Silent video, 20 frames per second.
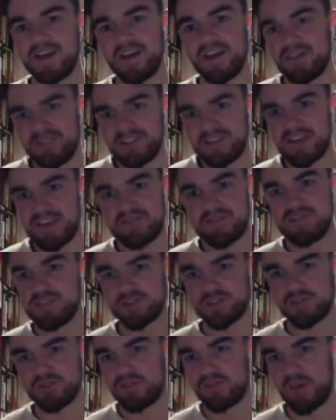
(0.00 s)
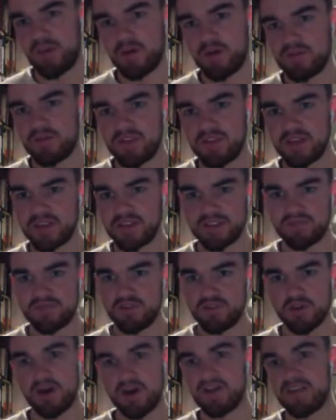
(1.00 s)
of MRV is, if you
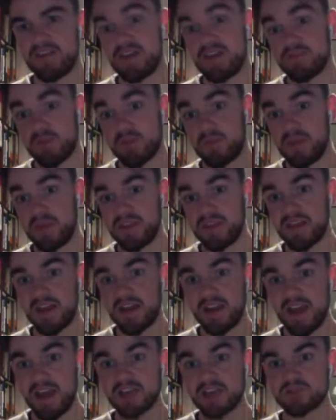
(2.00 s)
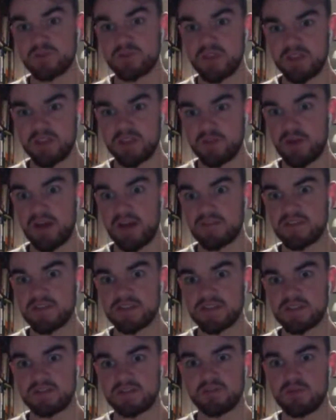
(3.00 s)
can't then repeat that next week and you're having to
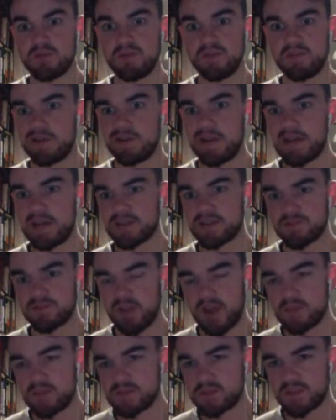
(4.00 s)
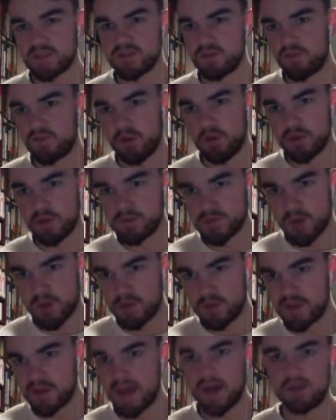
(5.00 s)
do even less reps, then your volume's going
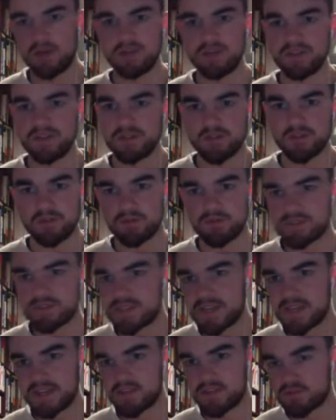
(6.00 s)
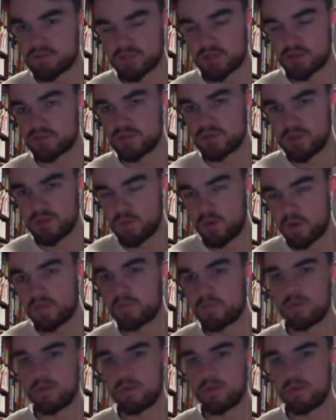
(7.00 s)
down and you're not seeing the results you want, which